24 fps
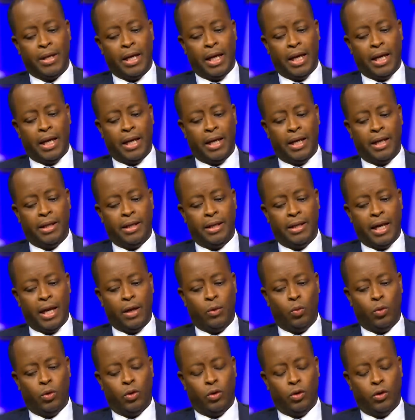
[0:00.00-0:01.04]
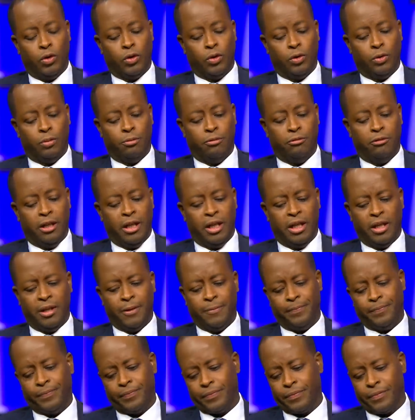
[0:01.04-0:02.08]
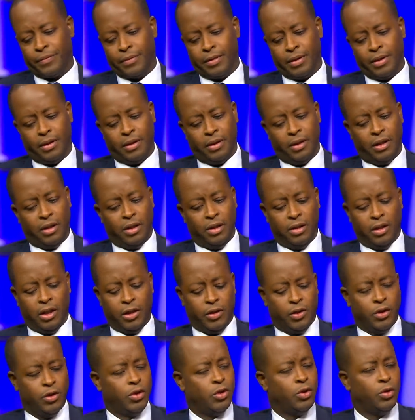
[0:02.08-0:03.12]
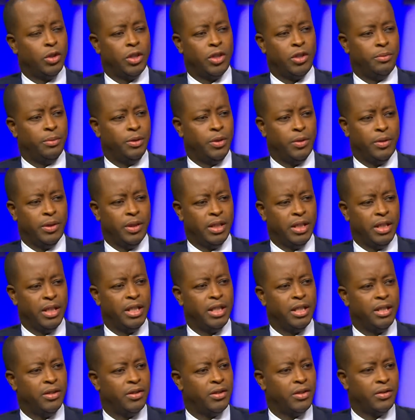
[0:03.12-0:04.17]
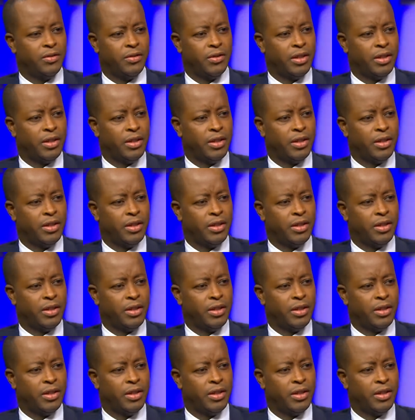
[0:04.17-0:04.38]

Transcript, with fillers: And that would also bring lots of students between the ages of